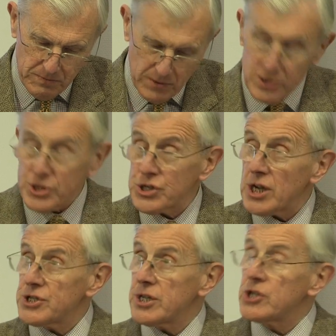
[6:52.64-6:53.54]
And
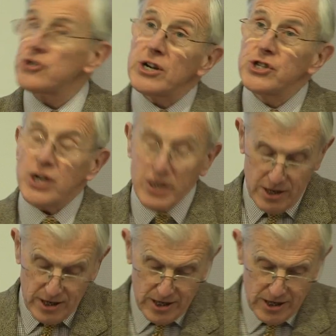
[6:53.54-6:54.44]
discussing strategy
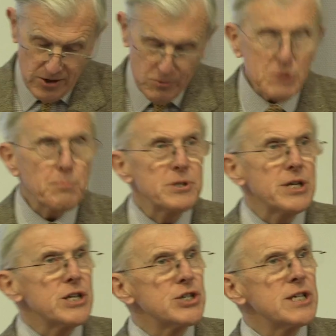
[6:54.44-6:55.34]
was
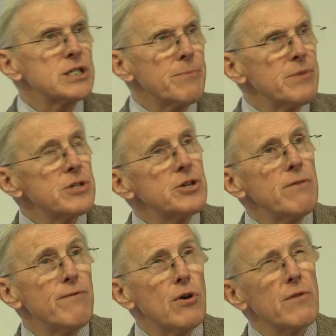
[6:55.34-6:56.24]
potentially something that
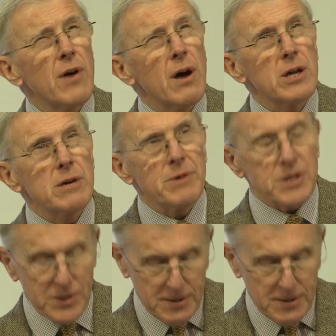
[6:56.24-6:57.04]
involved argument.